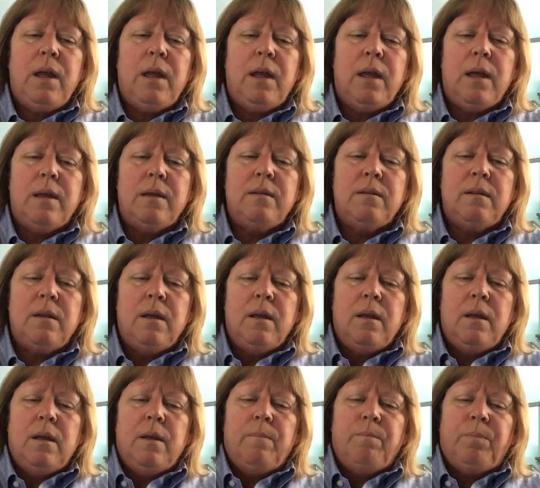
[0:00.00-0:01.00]
And
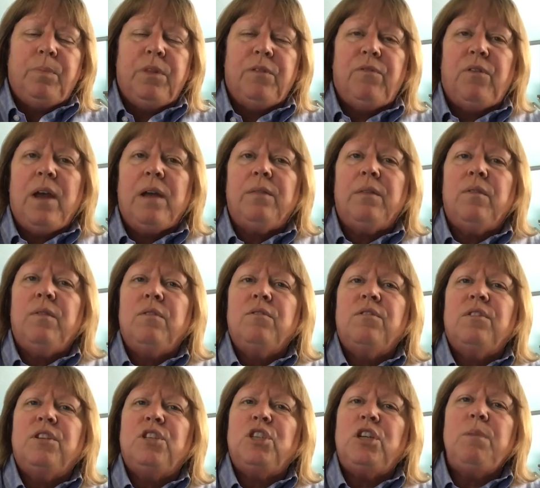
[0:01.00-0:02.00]
the fact that
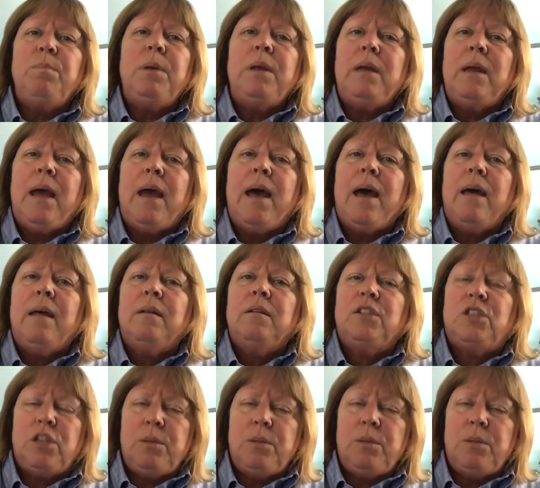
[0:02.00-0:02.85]
there's a GPS